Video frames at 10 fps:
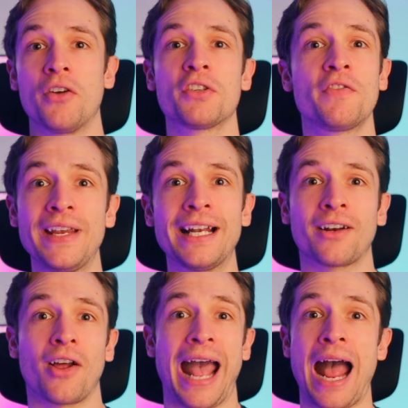of just
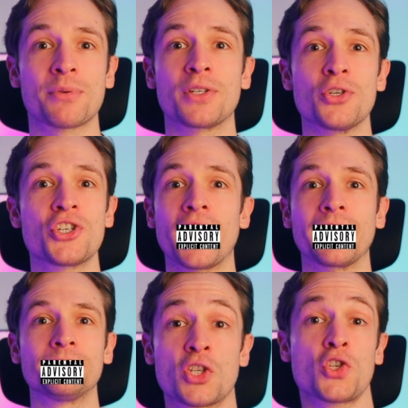feeling like absolute.
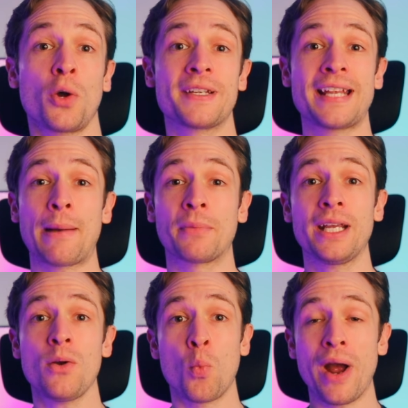To stop this
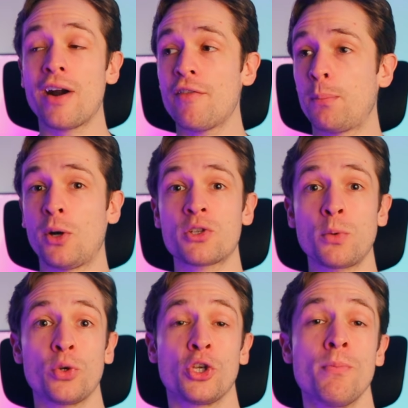happening, wherever
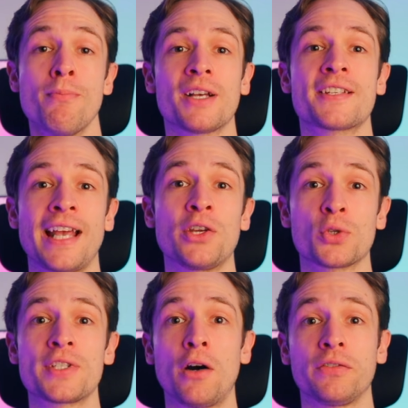possible, you must set
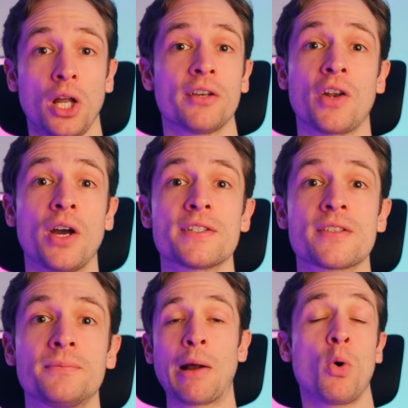yourself
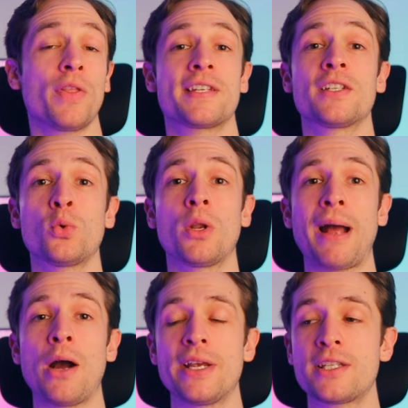lifelines. And what this is all
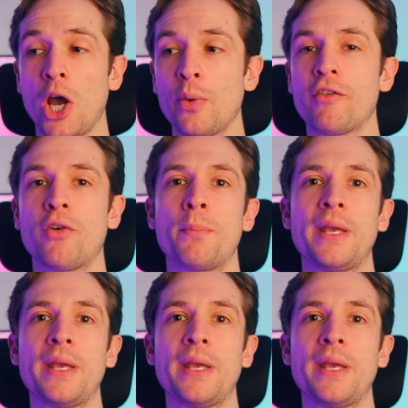about is going from